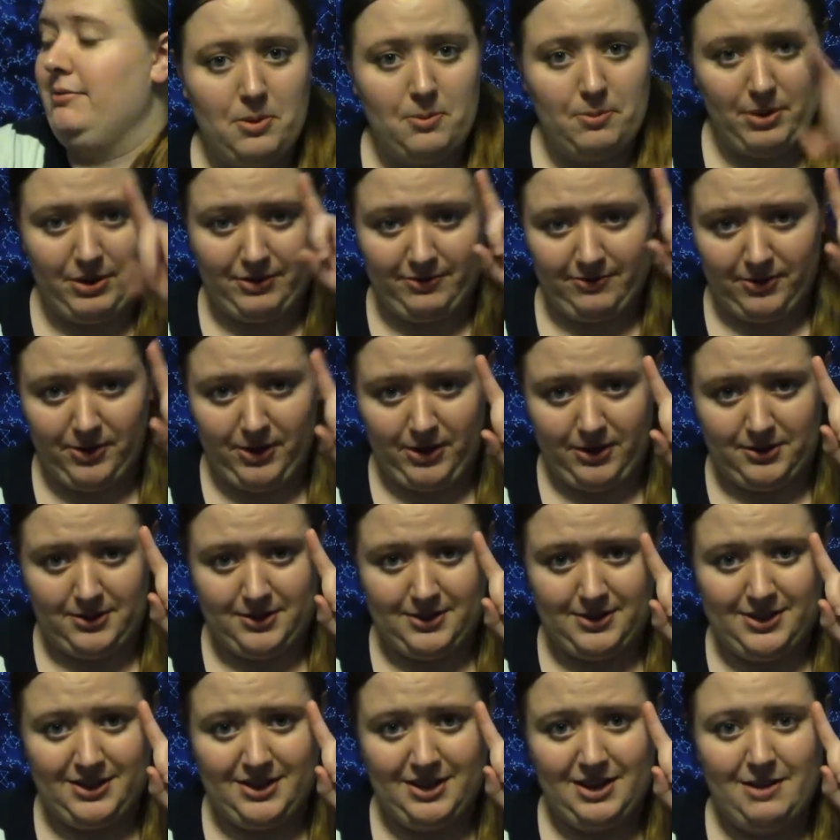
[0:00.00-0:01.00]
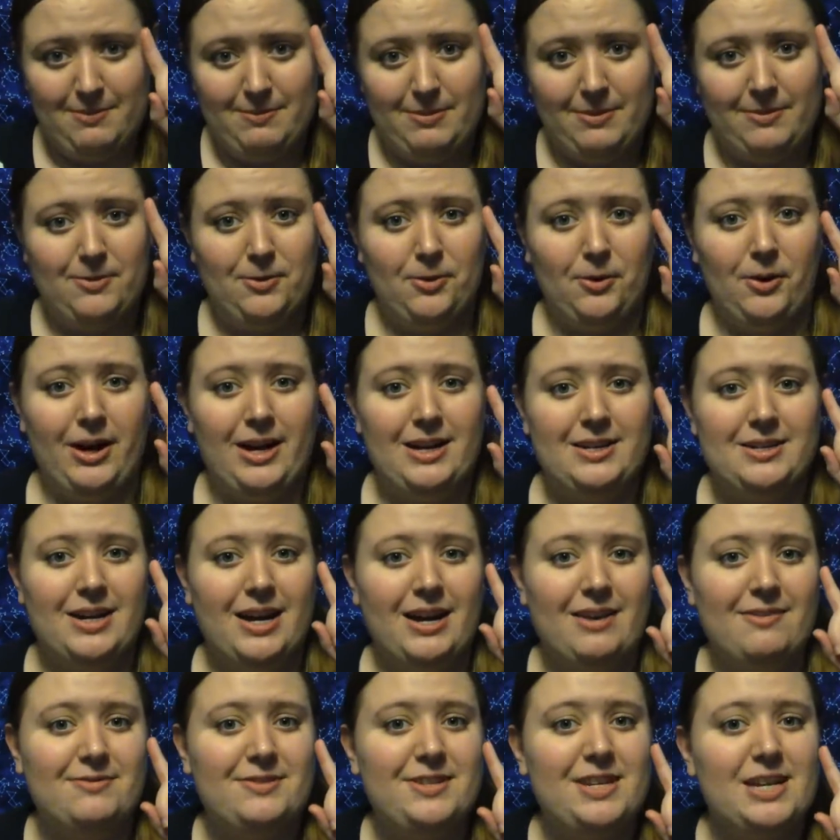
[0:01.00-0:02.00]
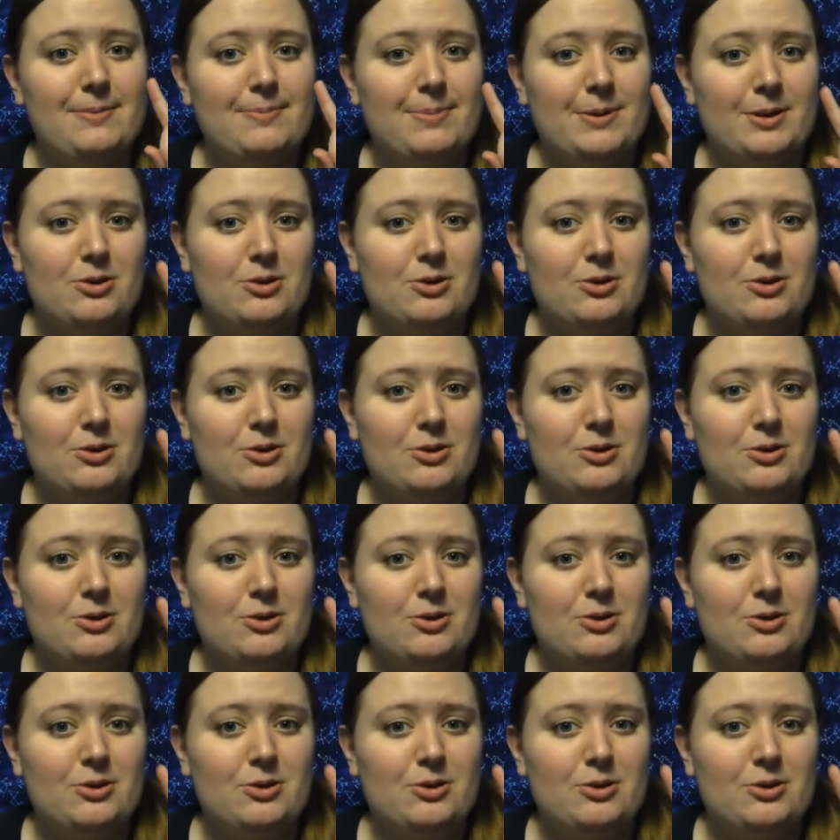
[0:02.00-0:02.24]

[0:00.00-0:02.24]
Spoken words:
But first, before I dive deep